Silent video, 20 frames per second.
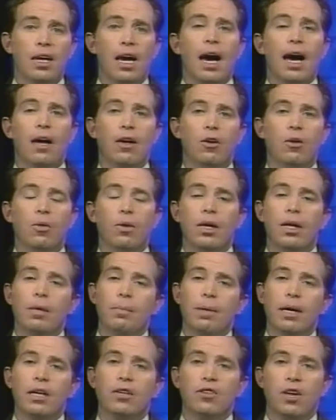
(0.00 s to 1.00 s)
Yahoo
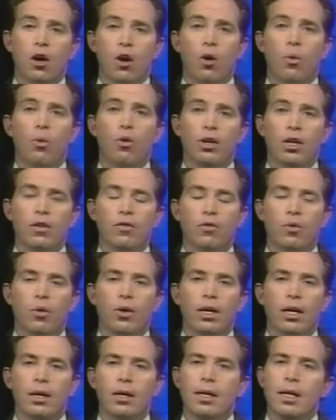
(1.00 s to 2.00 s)
because they are working
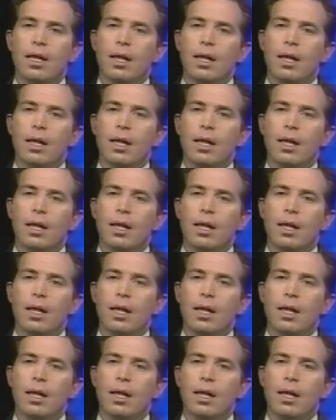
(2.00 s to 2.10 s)
for you.